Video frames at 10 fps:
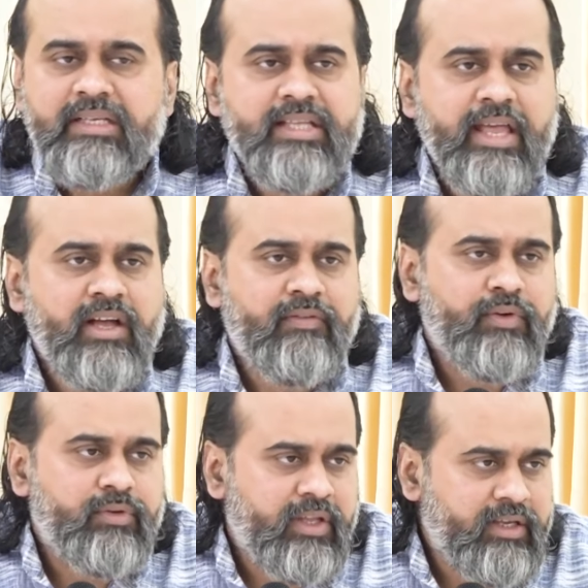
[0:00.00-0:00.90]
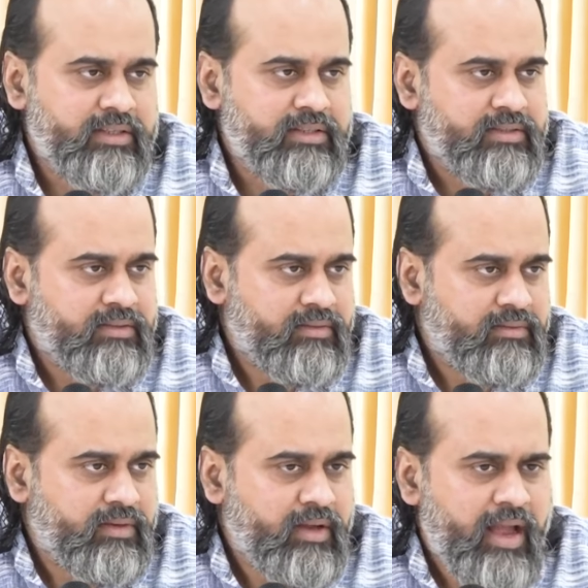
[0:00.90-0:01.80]
saying a few things,
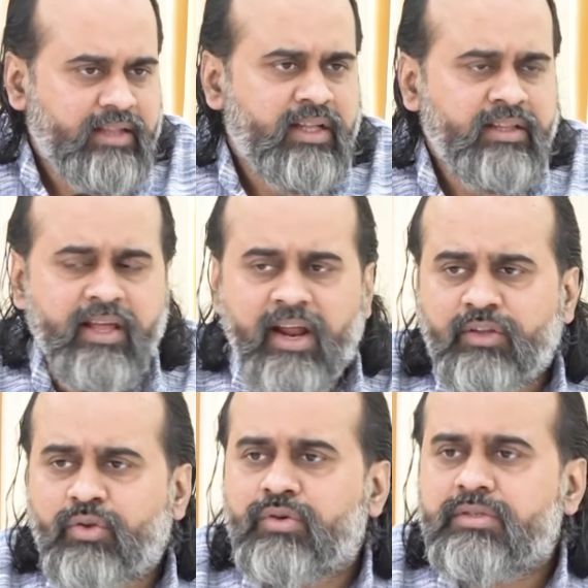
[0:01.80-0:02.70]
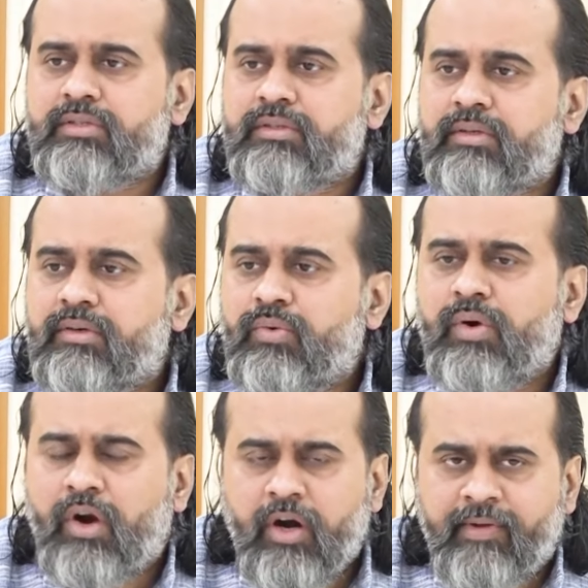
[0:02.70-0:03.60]
and then there are those who
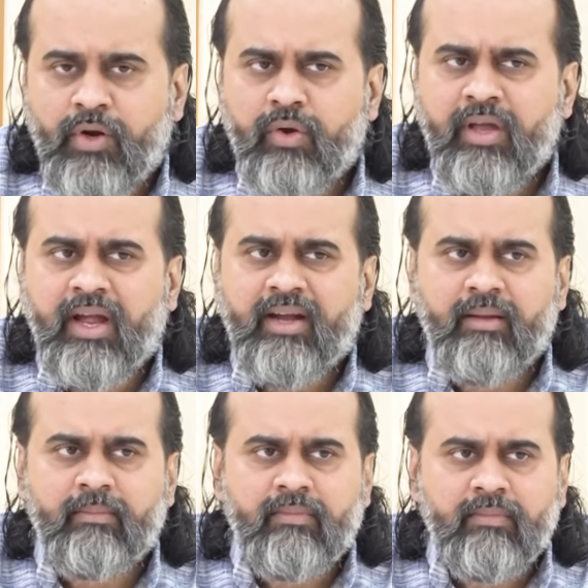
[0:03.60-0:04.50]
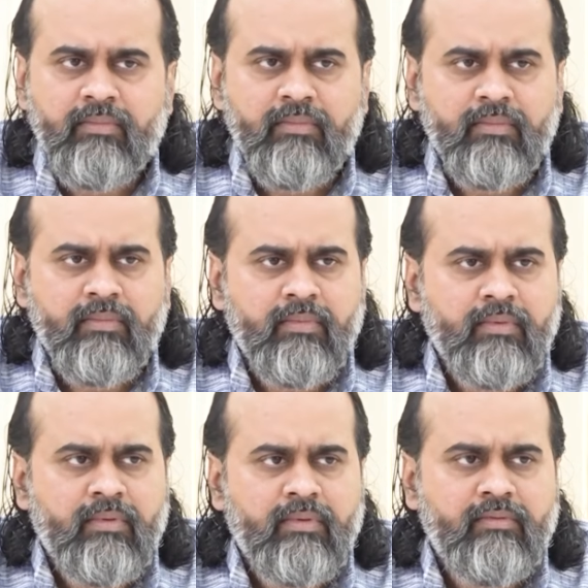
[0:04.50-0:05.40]
are not even looking at him.
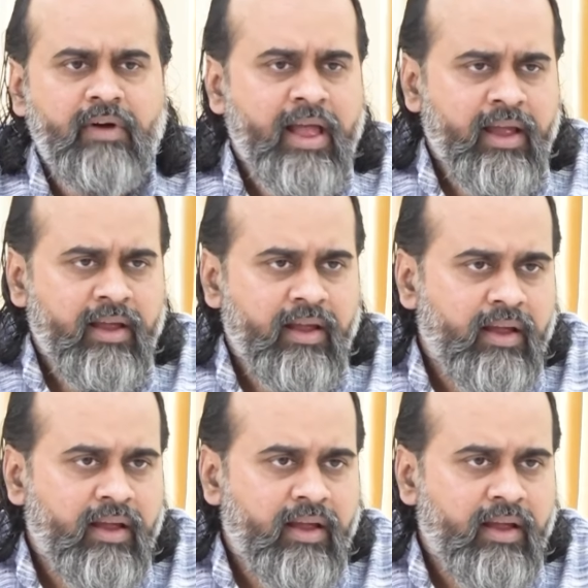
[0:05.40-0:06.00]
Why?